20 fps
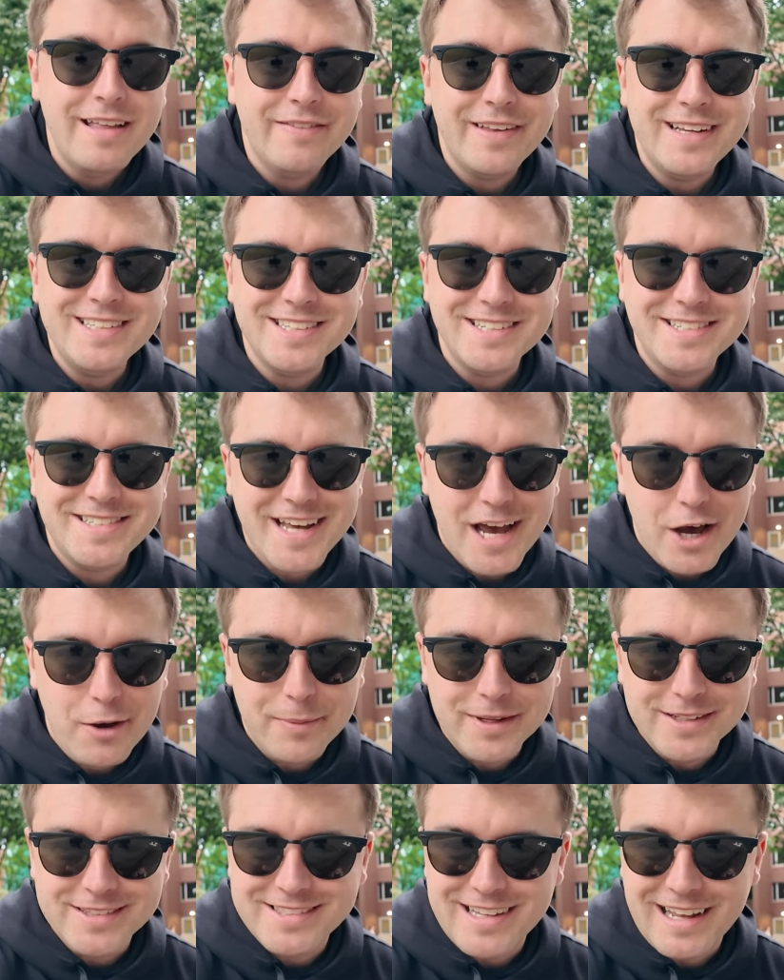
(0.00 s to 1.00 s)
these
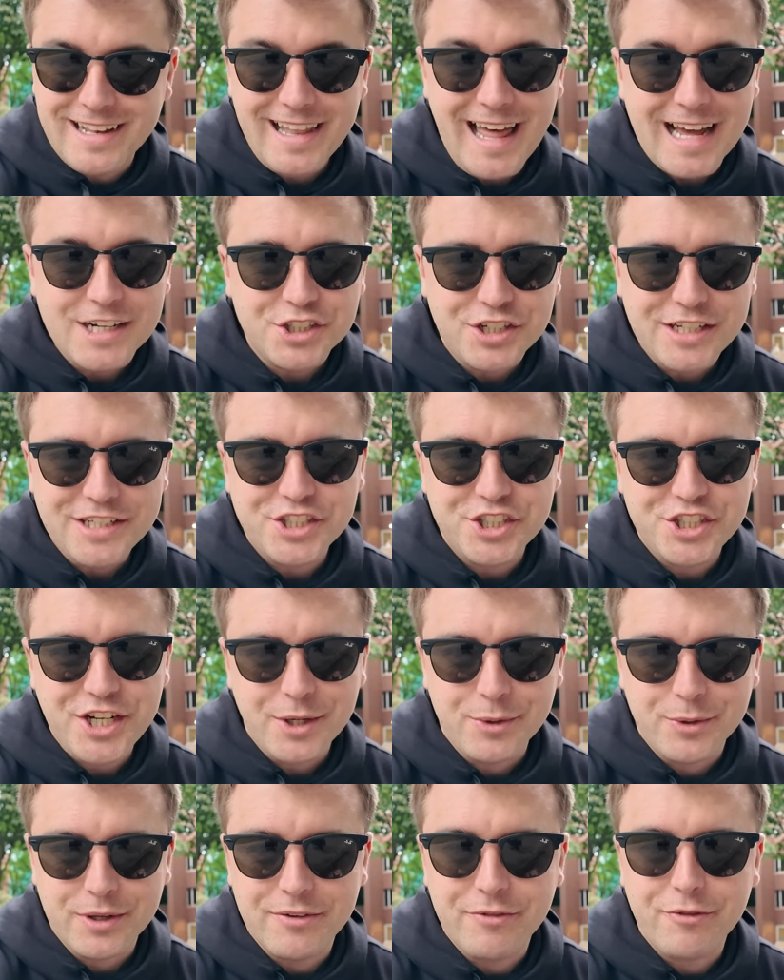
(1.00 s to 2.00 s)
endowments are largely
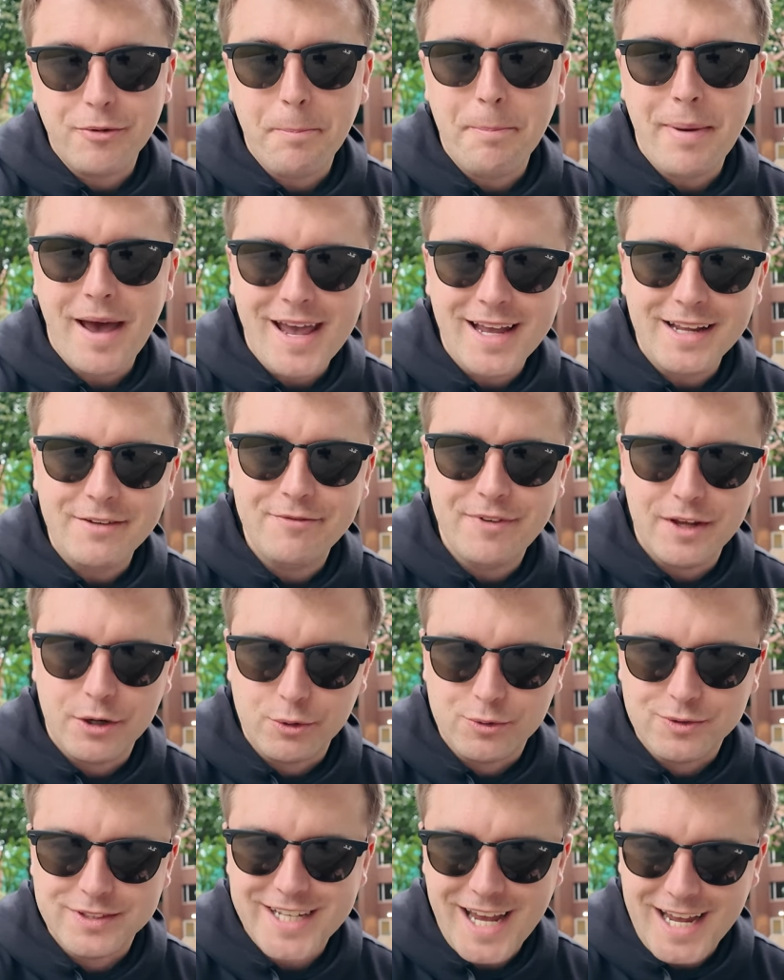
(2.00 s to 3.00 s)
shielded from paying
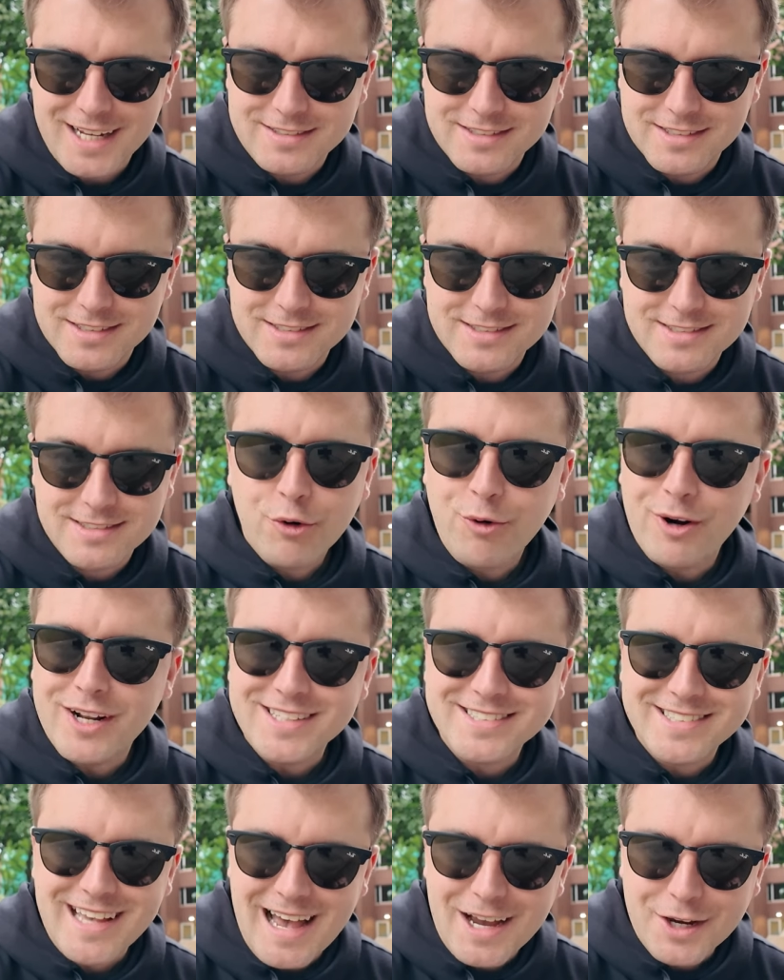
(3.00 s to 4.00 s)
federal taxes.
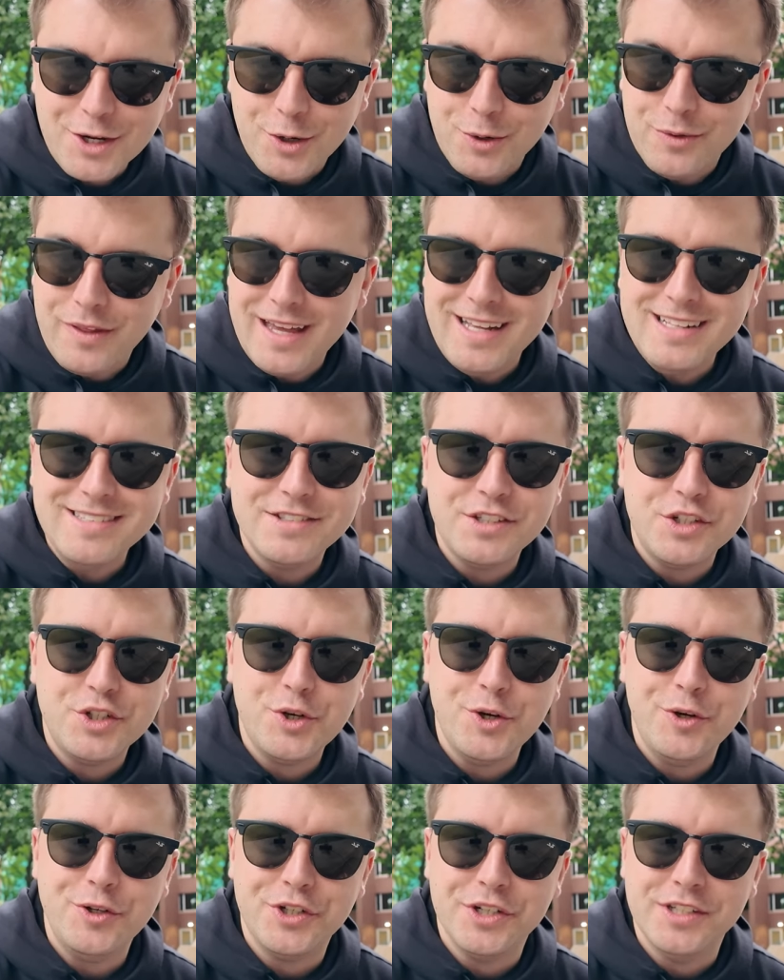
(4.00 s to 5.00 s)
Critics argue that
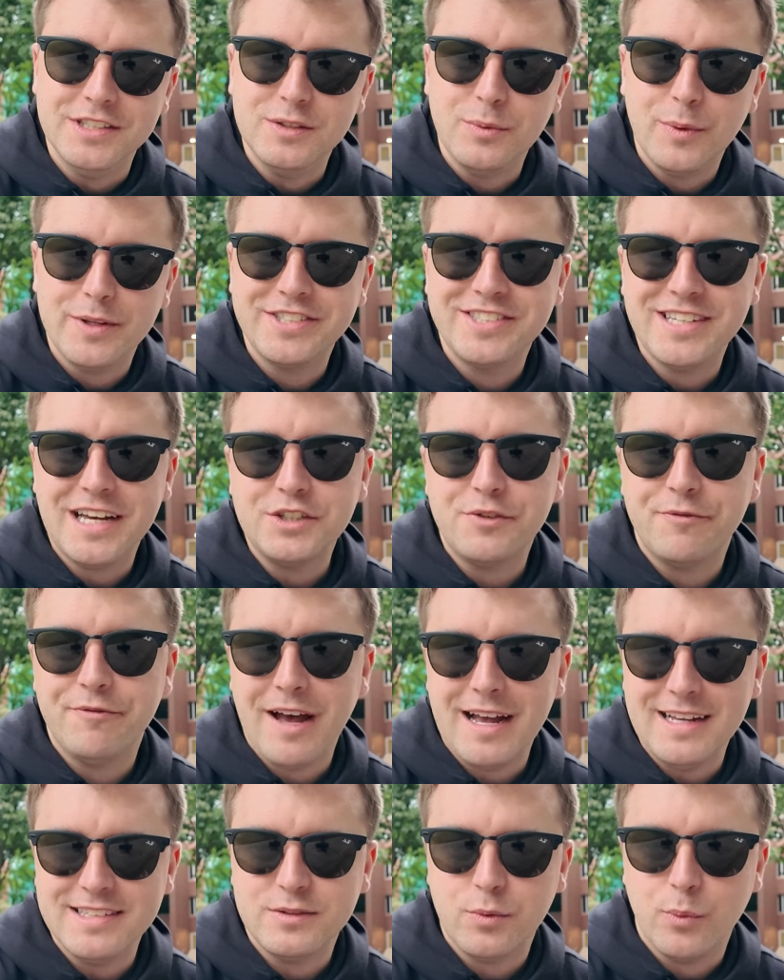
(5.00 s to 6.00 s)
institutions with such
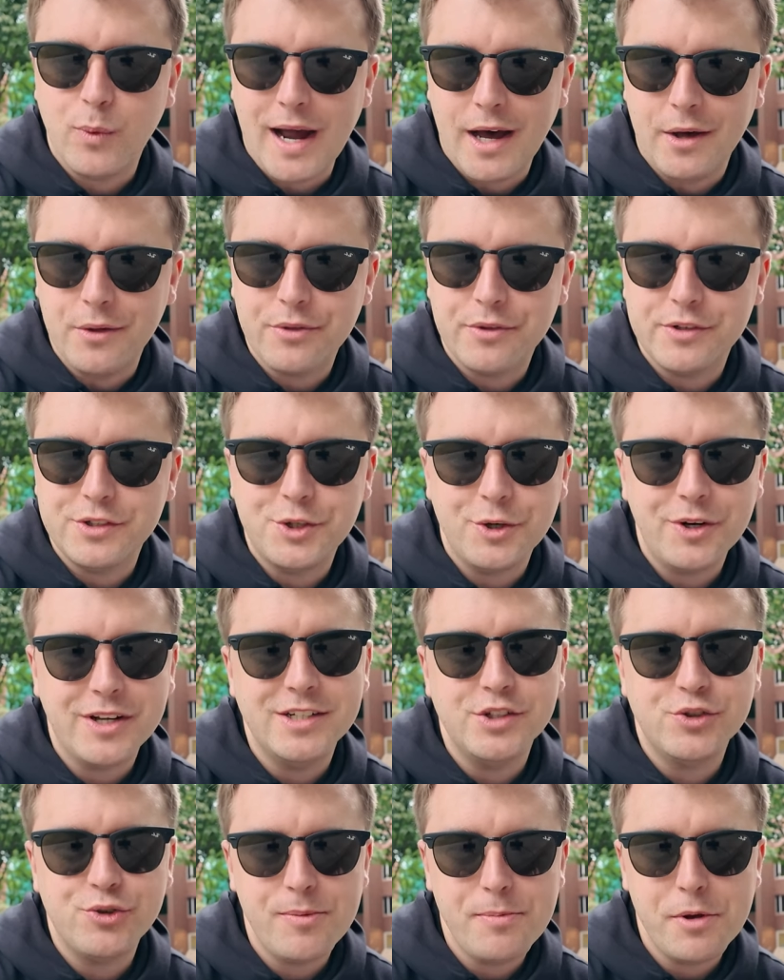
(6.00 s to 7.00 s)
vast wealth should
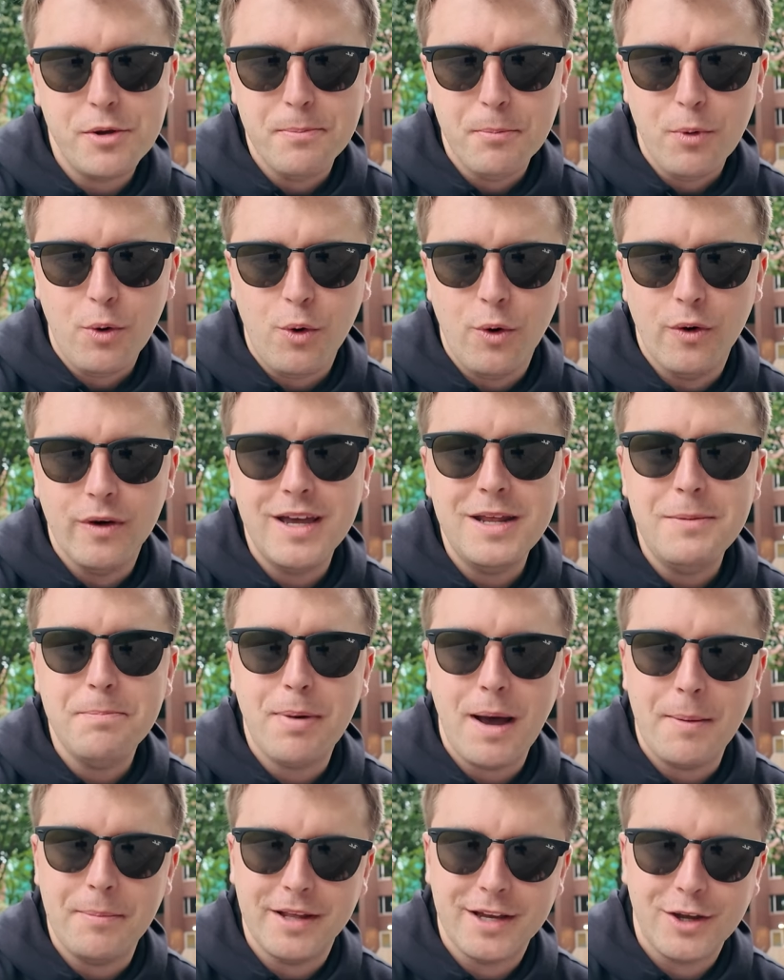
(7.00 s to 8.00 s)
contribute more in
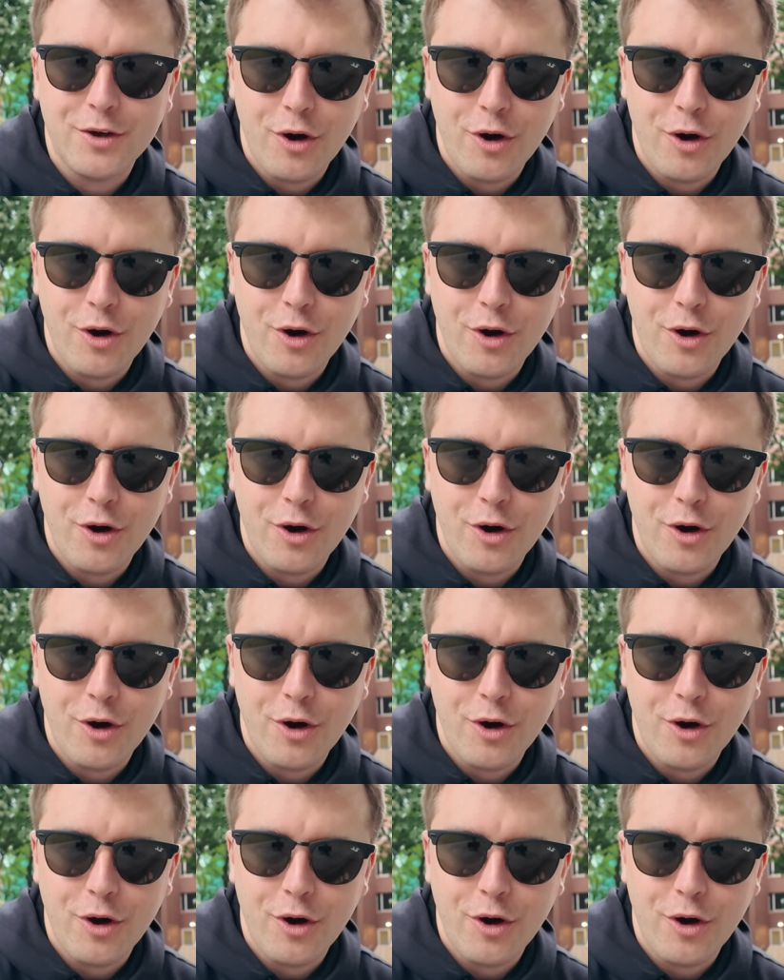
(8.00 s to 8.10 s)
public